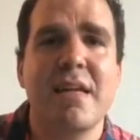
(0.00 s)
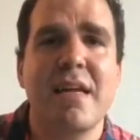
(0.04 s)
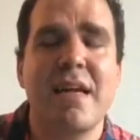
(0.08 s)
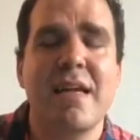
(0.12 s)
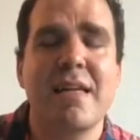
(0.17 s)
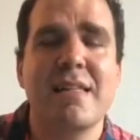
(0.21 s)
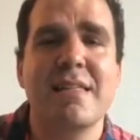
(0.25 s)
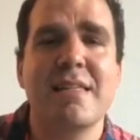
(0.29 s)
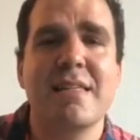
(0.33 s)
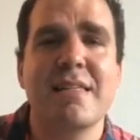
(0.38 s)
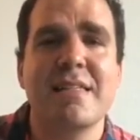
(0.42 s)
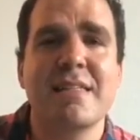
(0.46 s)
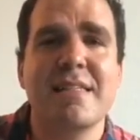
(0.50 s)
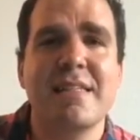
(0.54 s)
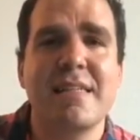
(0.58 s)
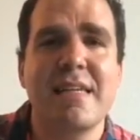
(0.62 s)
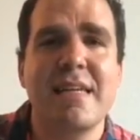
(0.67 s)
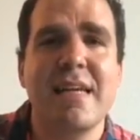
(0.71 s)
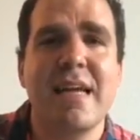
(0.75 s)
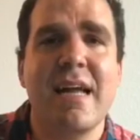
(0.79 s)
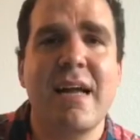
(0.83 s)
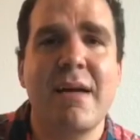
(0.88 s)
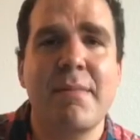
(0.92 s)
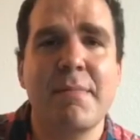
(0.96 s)
and to see
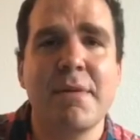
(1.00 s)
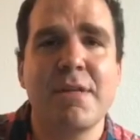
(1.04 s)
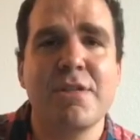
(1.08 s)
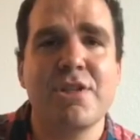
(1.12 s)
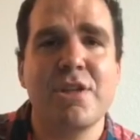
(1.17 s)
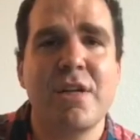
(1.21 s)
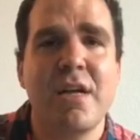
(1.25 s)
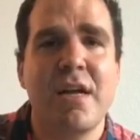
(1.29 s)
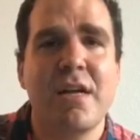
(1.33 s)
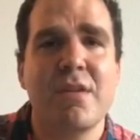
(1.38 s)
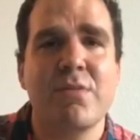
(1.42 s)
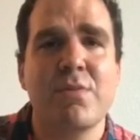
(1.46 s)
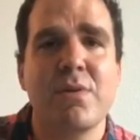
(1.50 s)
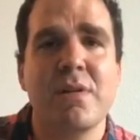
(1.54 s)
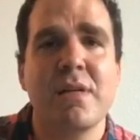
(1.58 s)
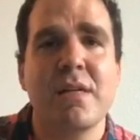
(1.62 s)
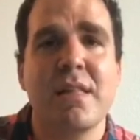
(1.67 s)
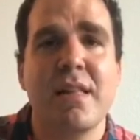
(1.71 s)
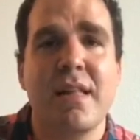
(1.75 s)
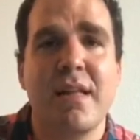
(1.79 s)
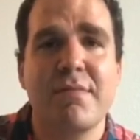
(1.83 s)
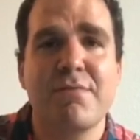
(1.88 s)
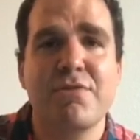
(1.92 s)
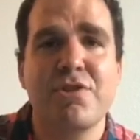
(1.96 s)
how much God really
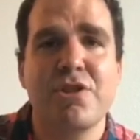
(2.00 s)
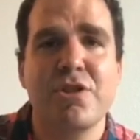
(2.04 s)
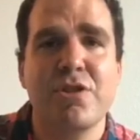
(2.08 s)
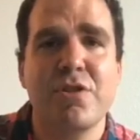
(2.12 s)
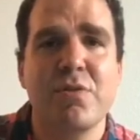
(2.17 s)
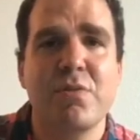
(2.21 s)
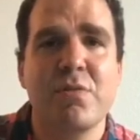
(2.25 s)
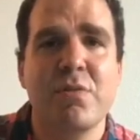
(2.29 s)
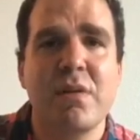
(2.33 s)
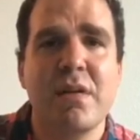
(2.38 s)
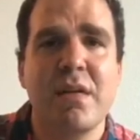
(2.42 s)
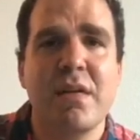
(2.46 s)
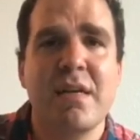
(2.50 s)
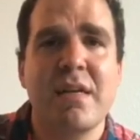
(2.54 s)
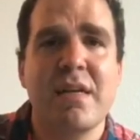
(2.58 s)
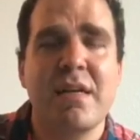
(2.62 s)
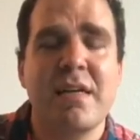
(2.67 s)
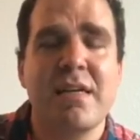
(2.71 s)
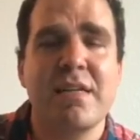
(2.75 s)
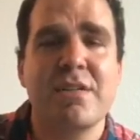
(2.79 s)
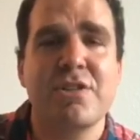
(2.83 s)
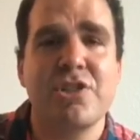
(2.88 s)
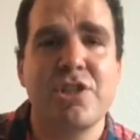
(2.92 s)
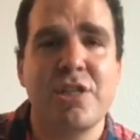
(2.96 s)
loves you
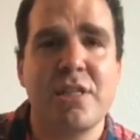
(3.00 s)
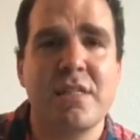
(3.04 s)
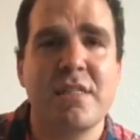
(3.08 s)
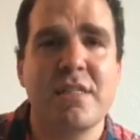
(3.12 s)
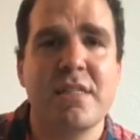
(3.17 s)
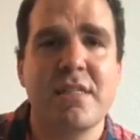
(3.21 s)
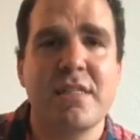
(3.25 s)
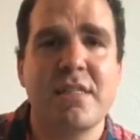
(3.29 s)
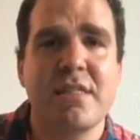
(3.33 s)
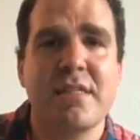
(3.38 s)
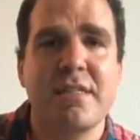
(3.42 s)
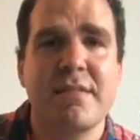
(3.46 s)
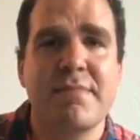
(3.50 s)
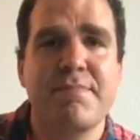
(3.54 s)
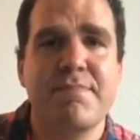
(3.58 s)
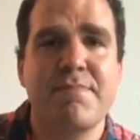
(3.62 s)
in Jesus.